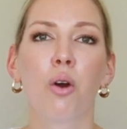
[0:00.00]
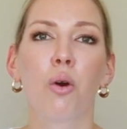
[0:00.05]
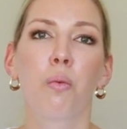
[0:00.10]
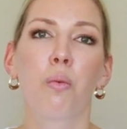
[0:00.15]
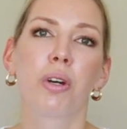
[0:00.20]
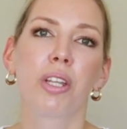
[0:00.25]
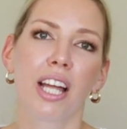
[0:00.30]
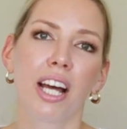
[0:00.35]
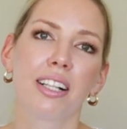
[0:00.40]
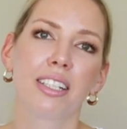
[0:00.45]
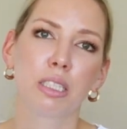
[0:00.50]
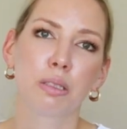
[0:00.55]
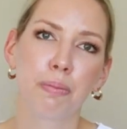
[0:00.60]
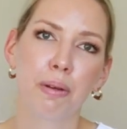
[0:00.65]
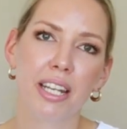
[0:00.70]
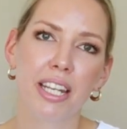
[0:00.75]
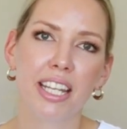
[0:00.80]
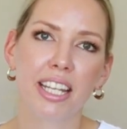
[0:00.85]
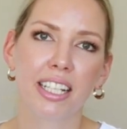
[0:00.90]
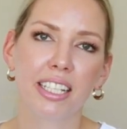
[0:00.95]
without
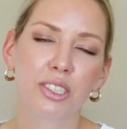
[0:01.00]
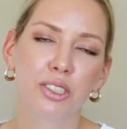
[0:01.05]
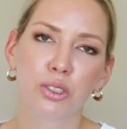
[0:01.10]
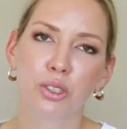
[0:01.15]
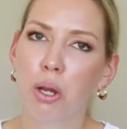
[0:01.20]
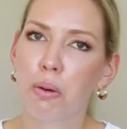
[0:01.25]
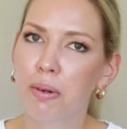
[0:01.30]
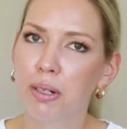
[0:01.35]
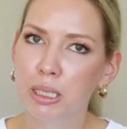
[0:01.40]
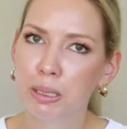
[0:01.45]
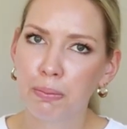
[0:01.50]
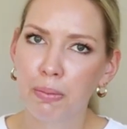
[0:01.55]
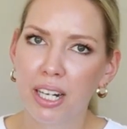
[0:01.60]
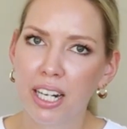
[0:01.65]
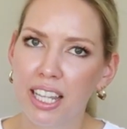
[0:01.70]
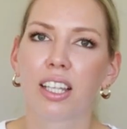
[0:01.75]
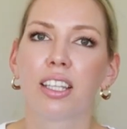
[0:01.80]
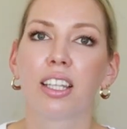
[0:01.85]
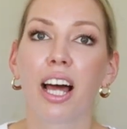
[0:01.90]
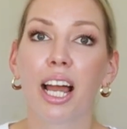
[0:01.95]
spending so much
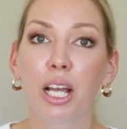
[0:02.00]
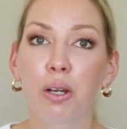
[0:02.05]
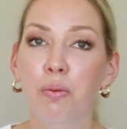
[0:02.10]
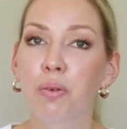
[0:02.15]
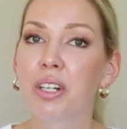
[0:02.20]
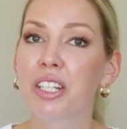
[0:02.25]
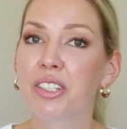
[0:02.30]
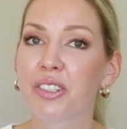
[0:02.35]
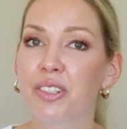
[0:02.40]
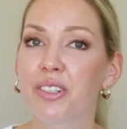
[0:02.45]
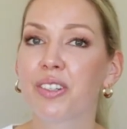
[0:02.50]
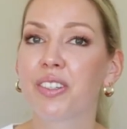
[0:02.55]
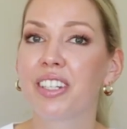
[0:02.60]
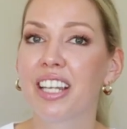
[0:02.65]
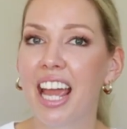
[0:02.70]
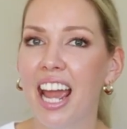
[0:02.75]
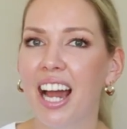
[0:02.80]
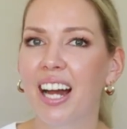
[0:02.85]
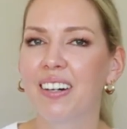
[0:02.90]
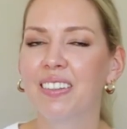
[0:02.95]
money like we do
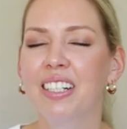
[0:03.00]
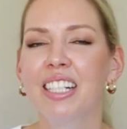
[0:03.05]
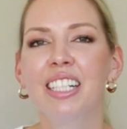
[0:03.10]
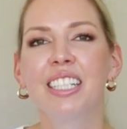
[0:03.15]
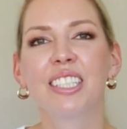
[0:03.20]
now.